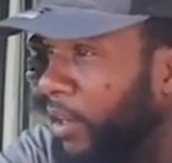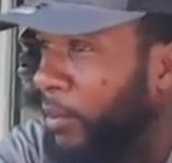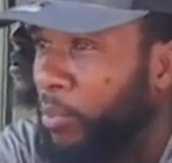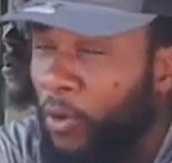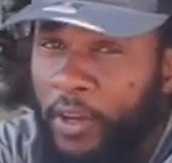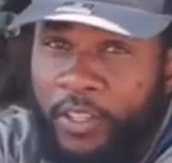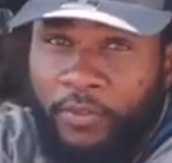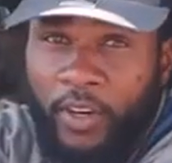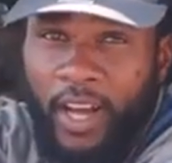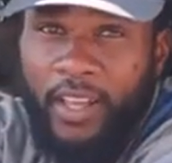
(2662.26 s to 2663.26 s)
the employees
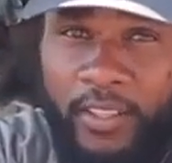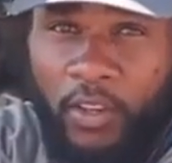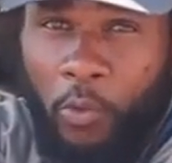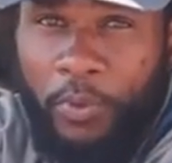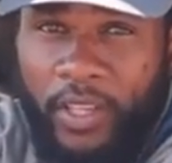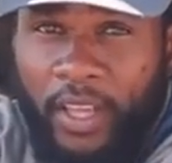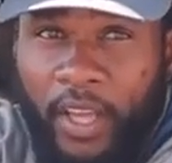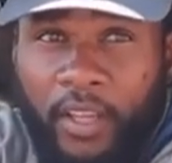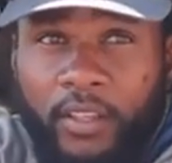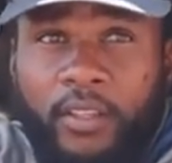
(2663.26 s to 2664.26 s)
forgot to open the
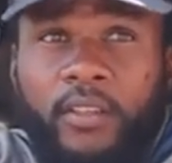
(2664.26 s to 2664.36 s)
gate.